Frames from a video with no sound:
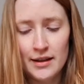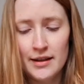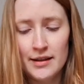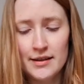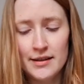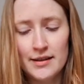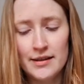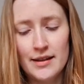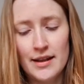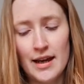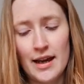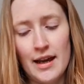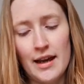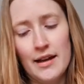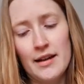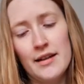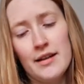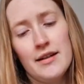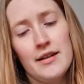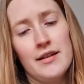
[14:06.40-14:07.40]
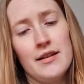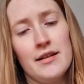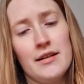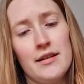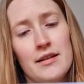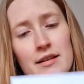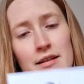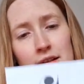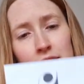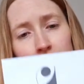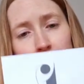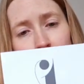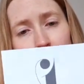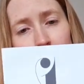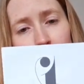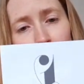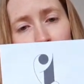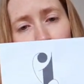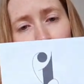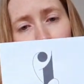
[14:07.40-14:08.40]
That's their
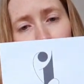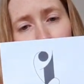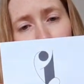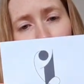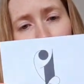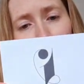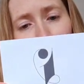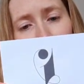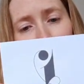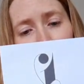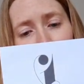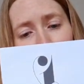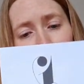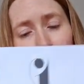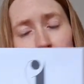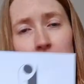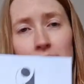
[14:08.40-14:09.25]
logo there.